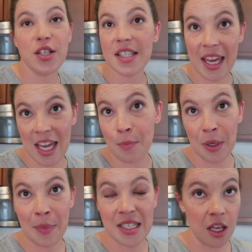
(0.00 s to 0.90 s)
just can't
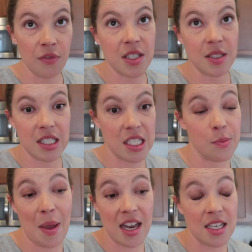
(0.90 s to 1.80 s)
bring myself to
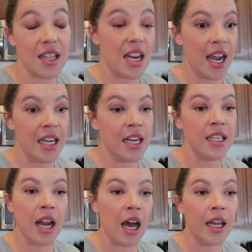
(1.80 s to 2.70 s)
spend the
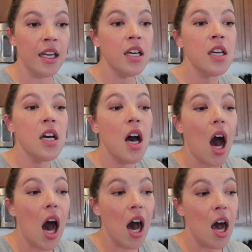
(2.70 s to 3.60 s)

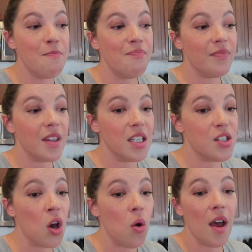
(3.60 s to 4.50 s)
$9.99.
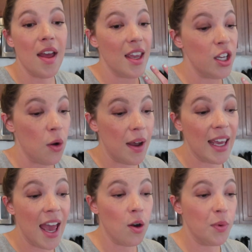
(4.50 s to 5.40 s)
So, you know,
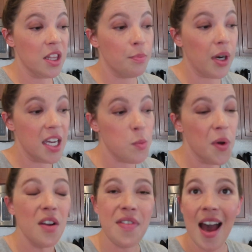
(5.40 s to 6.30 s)
again, with the price
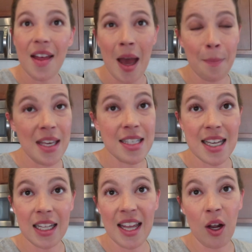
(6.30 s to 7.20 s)
point of that being
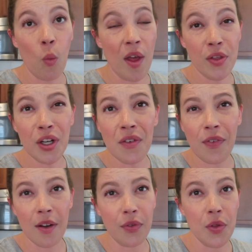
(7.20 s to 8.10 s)
said, like
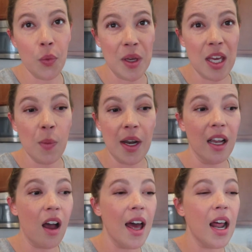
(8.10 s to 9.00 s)
$135 for the week, when
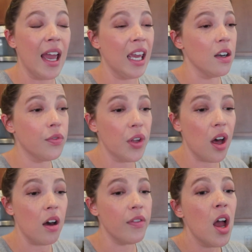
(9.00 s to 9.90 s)
I got a handful
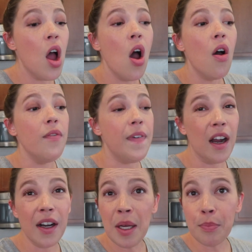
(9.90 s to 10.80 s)
of
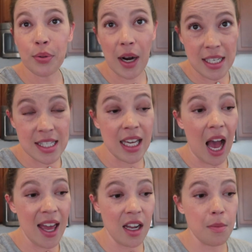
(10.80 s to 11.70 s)
very pricey
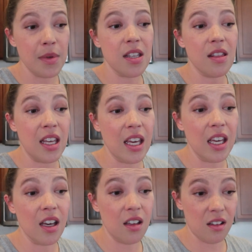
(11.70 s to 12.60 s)
items,
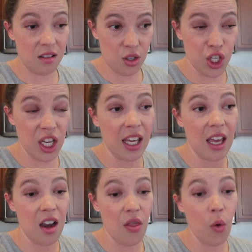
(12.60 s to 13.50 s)
the
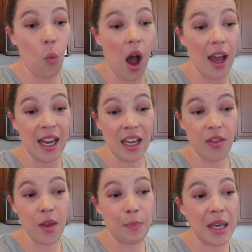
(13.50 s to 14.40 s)
chicken, the
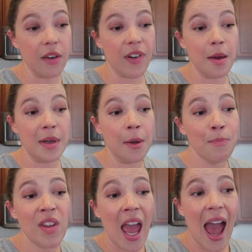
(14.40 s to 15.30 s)
wine, the beef, I
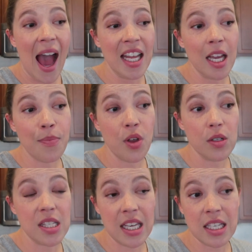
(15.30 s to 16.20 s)
mean, adding up
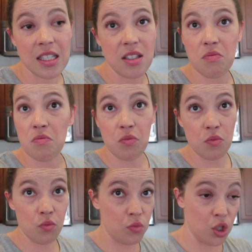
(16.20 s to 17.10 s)
those things,
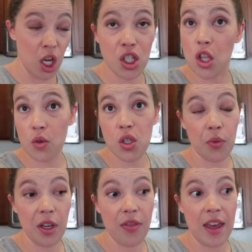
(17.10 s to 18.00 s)
just those
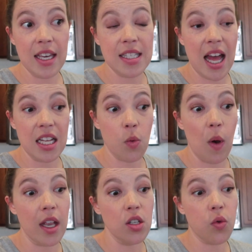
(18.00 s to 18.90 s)
three things, that's
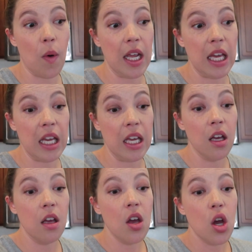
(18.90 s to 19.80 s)
what,
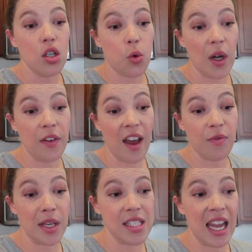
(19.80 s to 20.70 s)
20, 25
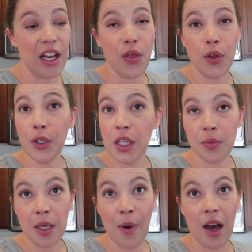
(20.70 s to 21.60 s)
plus 8,
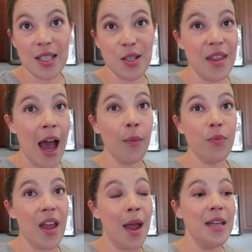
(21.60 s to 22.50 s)
$33. So that,
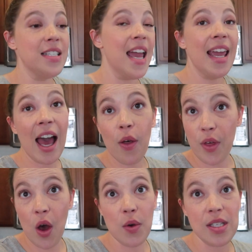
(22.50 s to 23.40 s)
I mean, take out
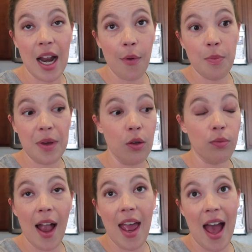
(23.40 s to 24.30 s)
those and I would be
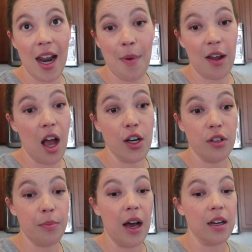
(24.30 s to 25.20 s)
right at about
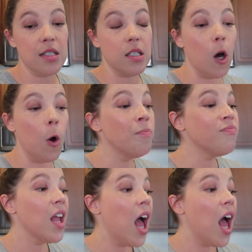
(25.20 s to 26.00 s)
$100. So